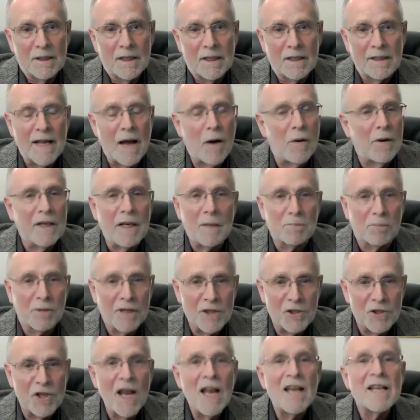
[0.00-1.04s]
Now I get
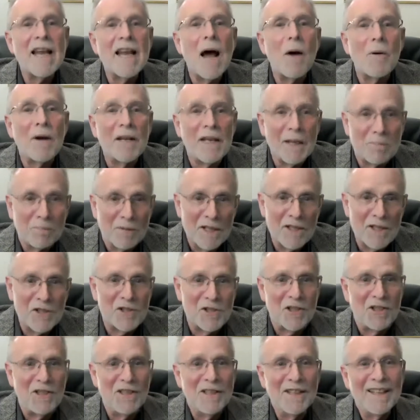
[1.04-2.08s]
preachy. Now I get
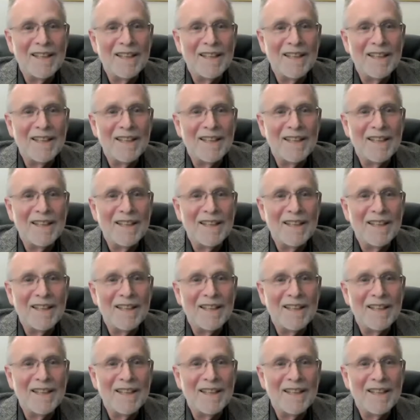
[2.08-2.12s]
preachy.